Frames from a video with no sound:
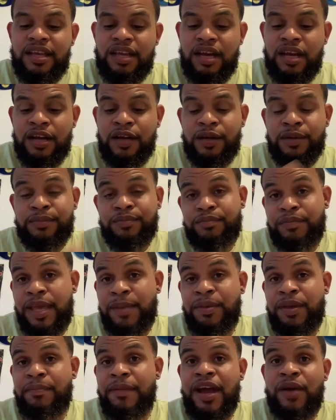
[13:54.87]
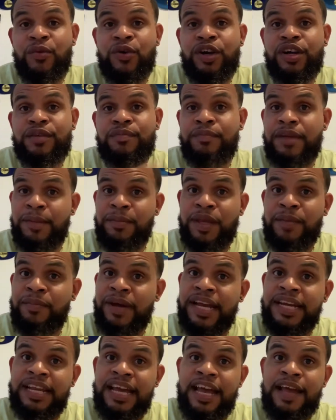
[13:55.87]
Maybe it might work, maybe it
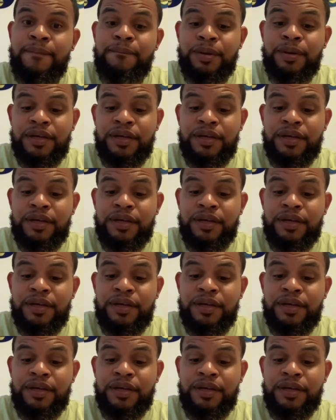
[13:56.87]
might not,